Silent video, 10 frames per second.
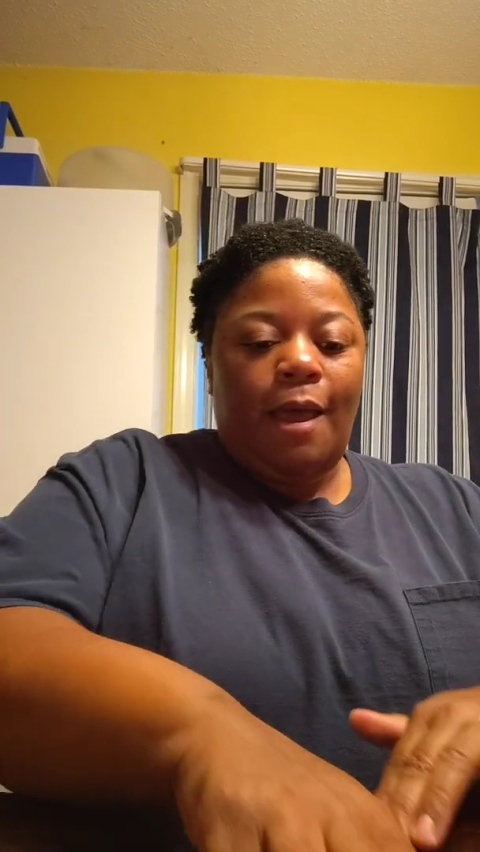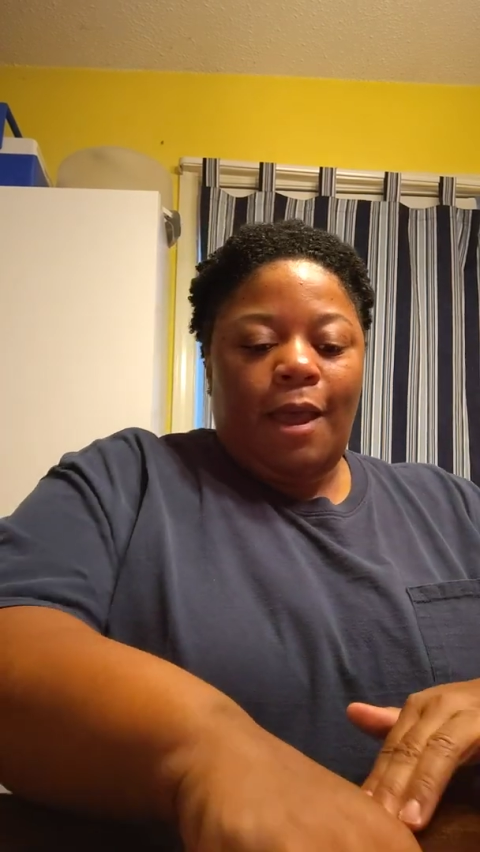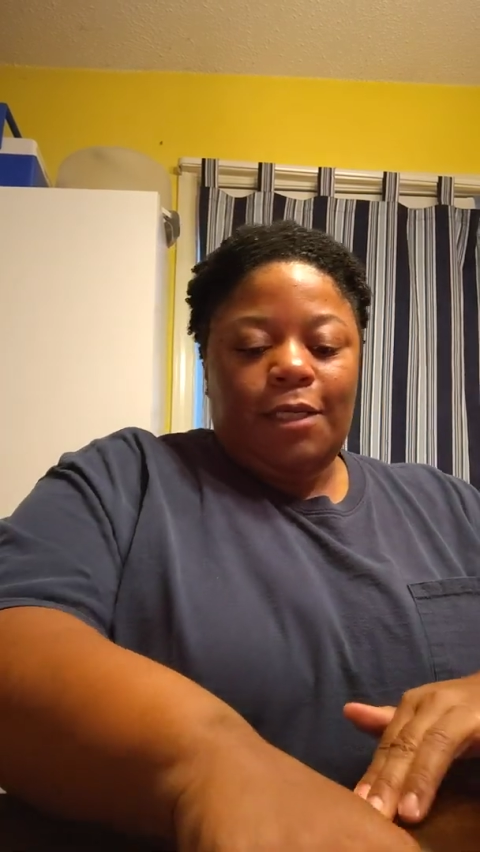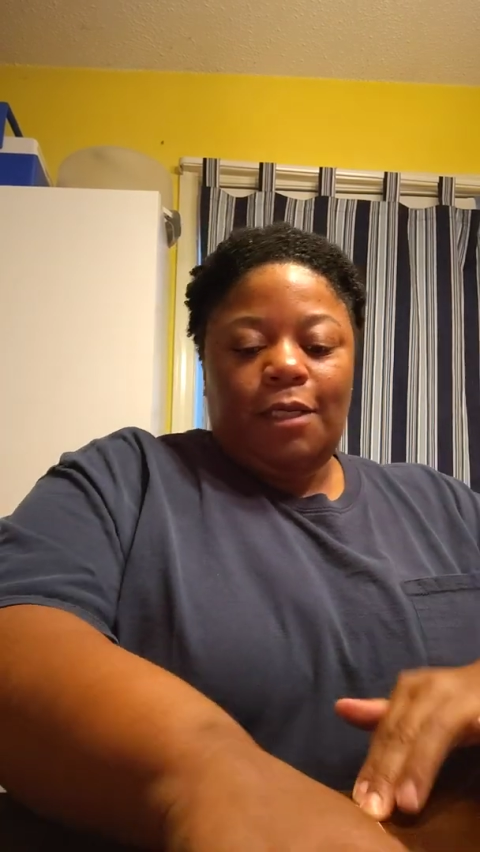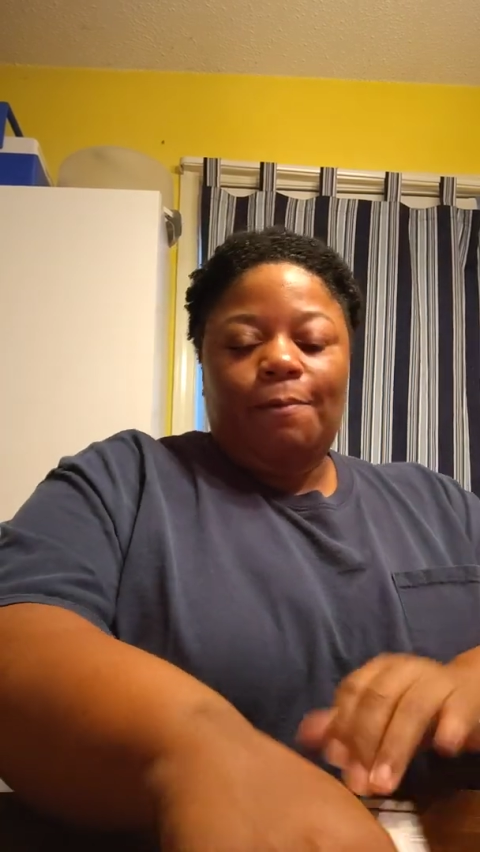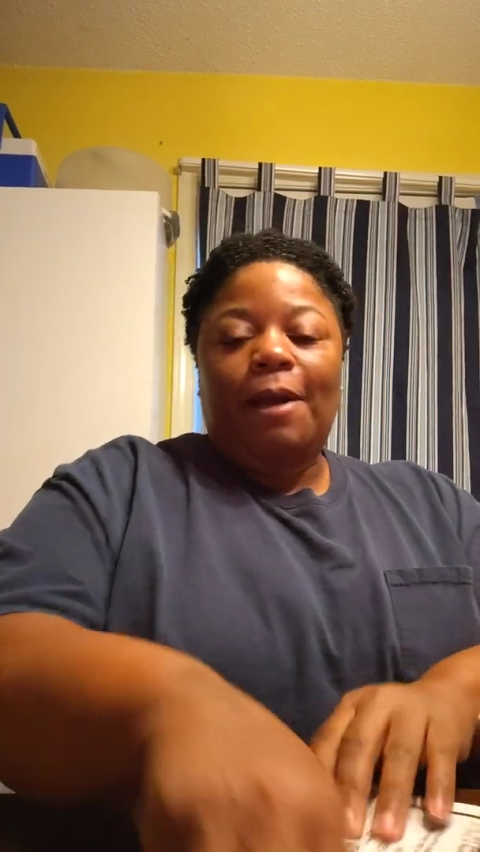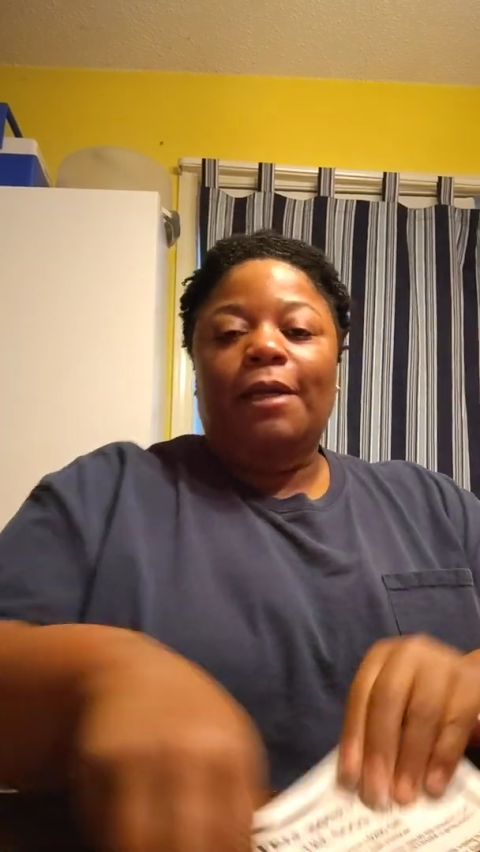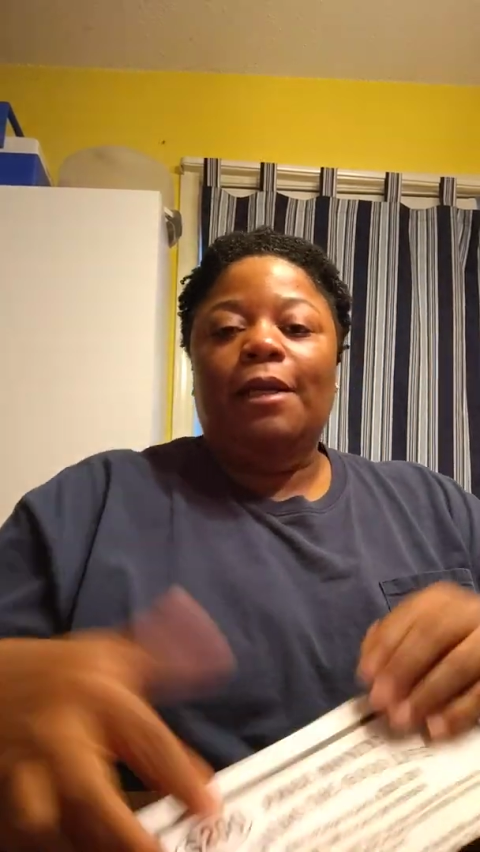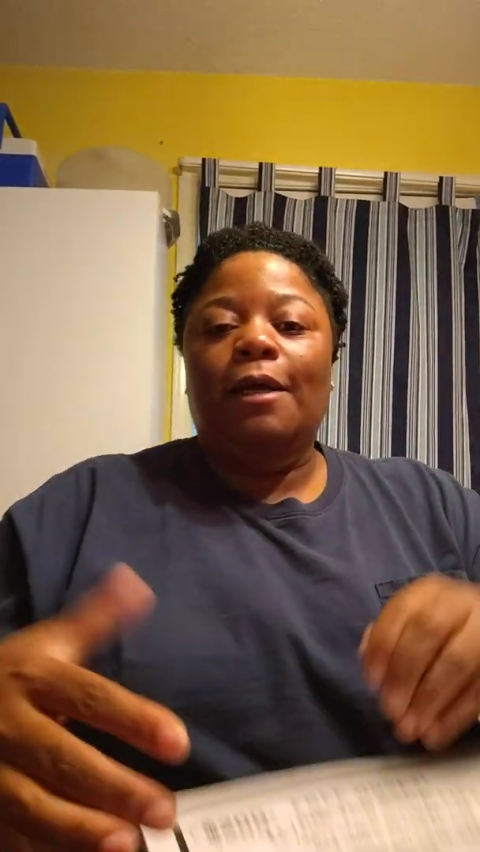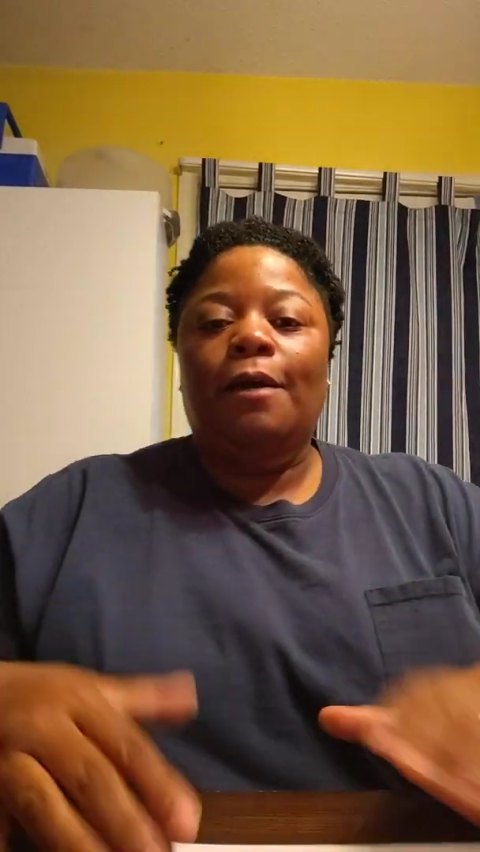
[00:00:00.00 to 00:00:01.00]
Actually, right
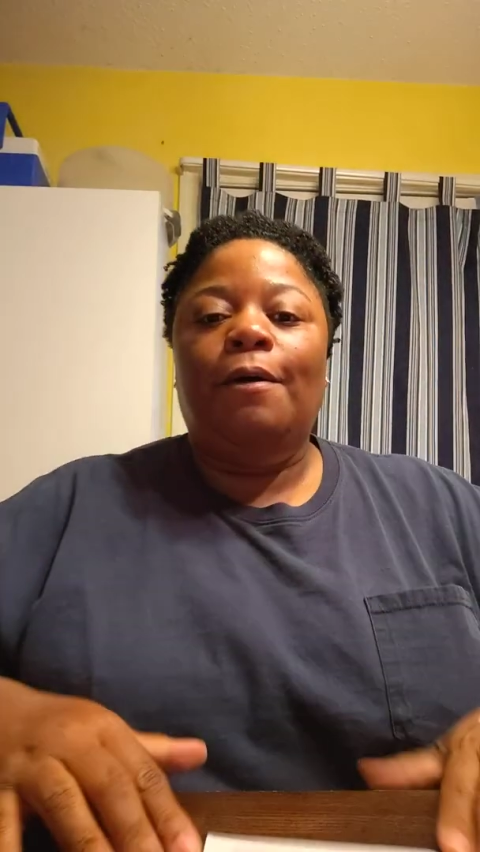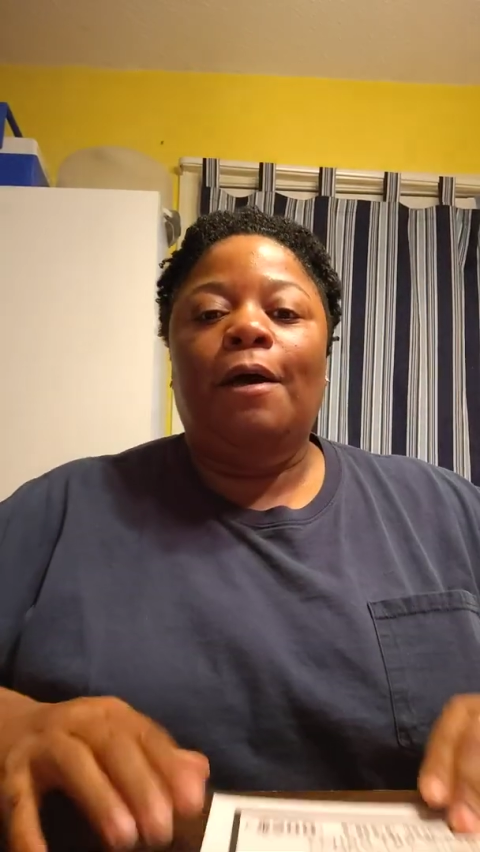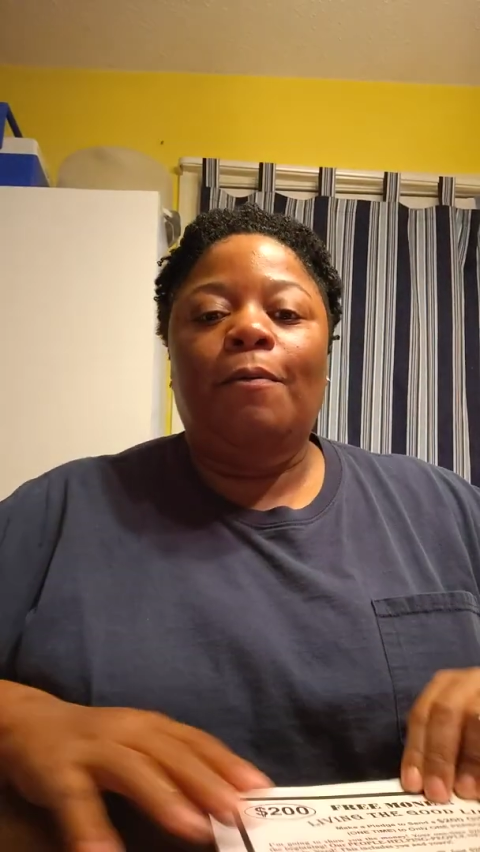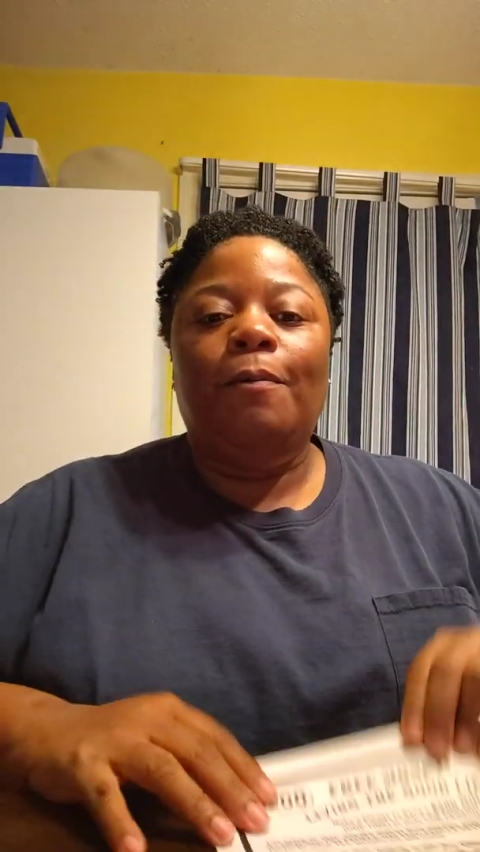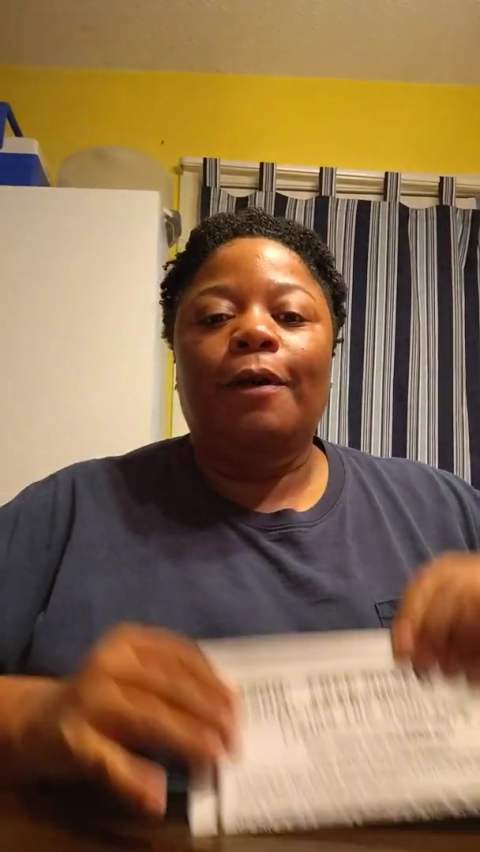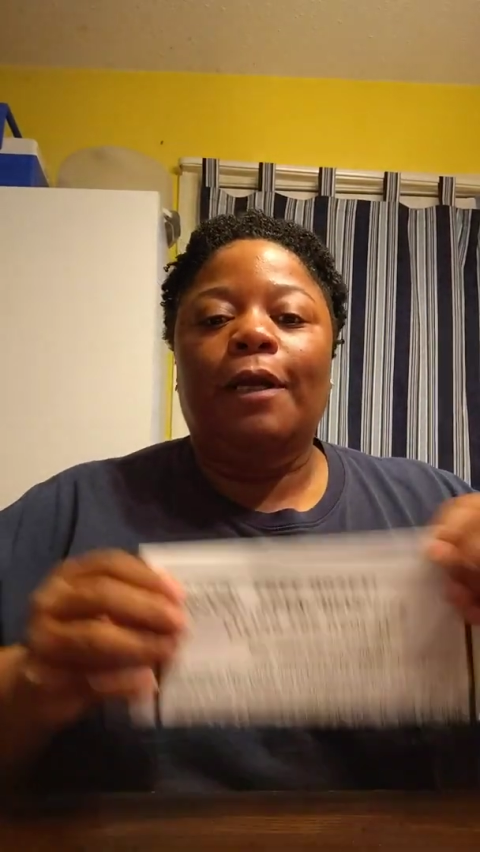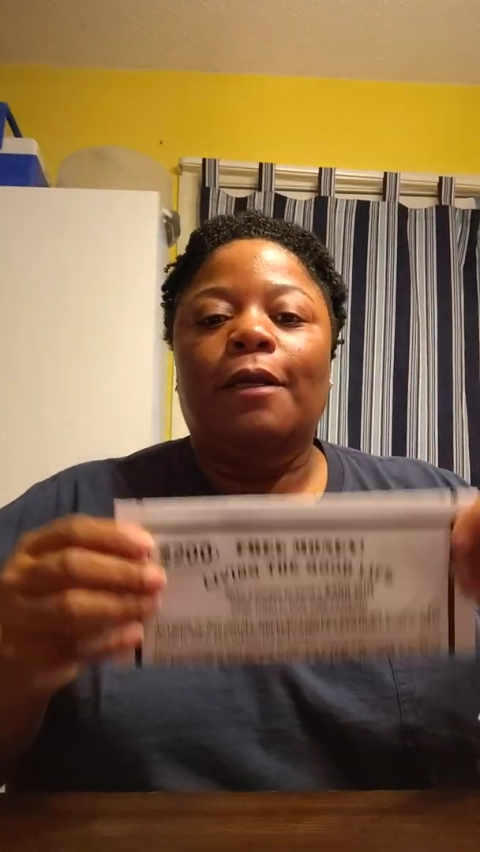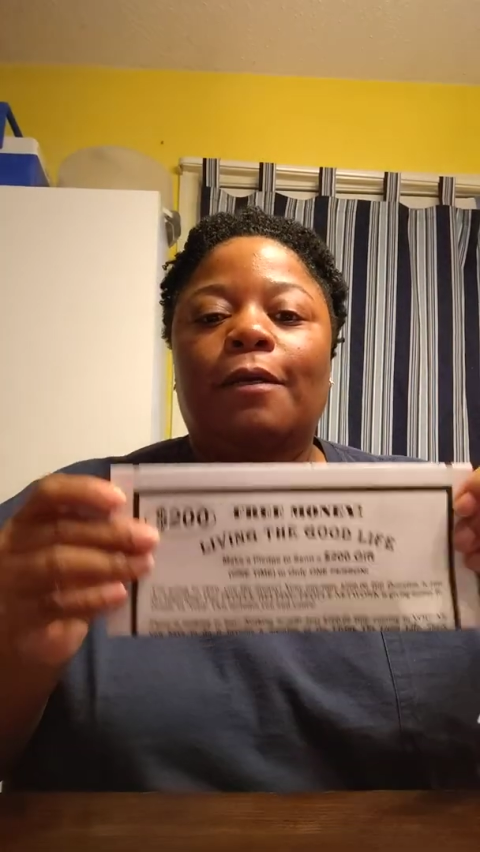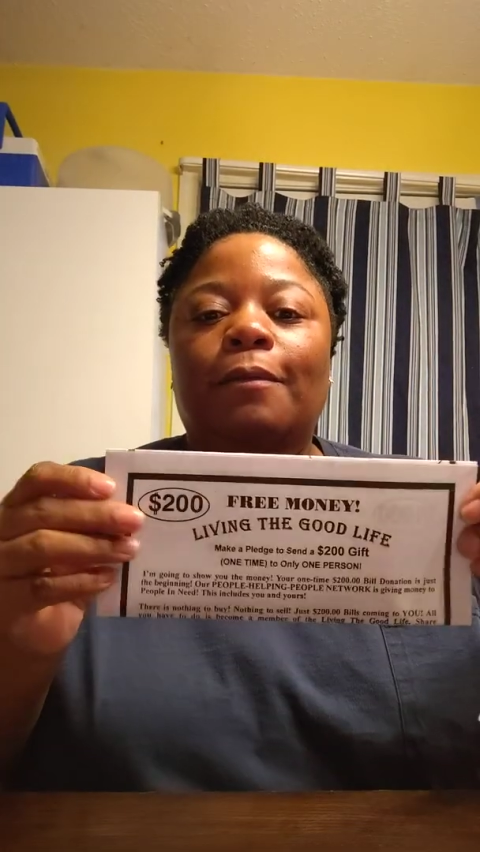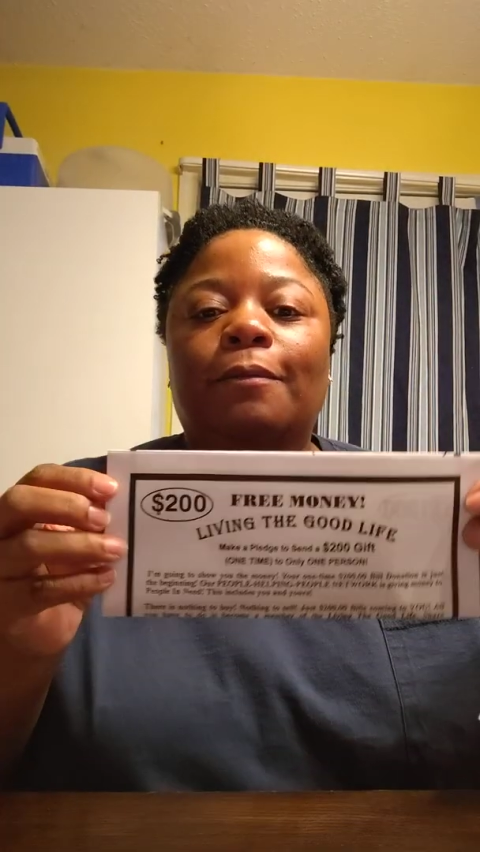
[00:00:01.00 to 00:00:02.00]
now, I'm working
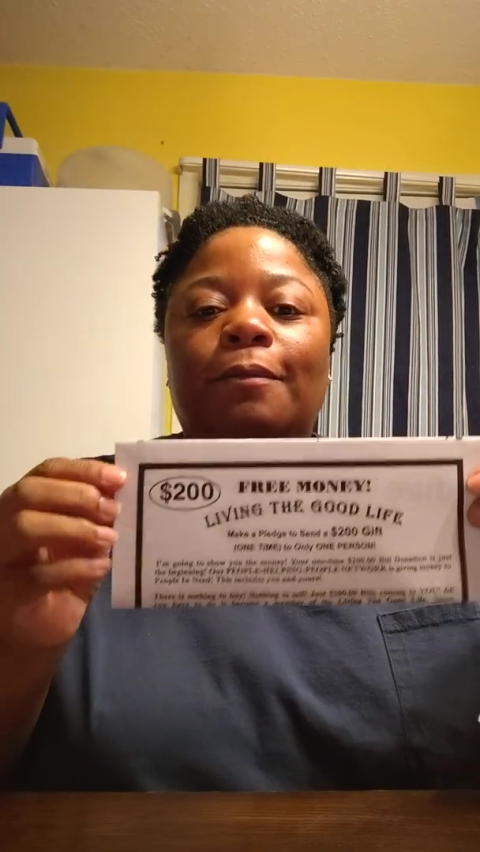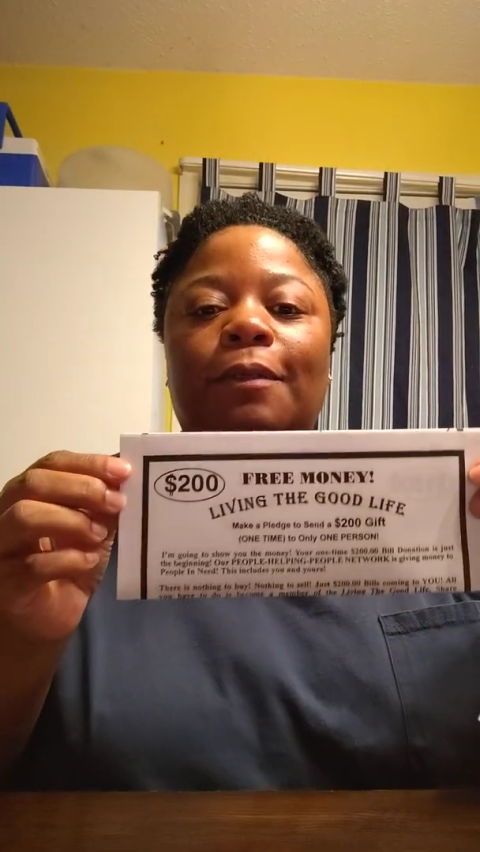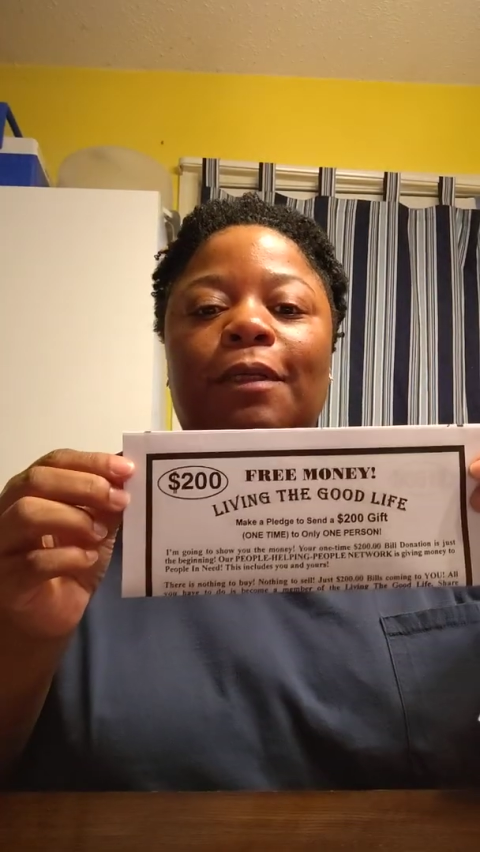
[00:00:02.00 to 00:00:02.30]
on